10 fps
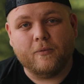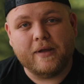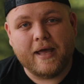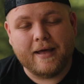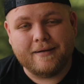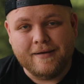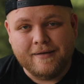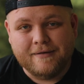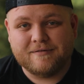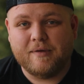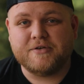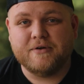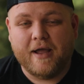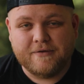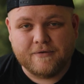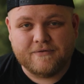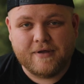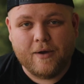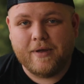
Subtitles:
We had some extra hands on set.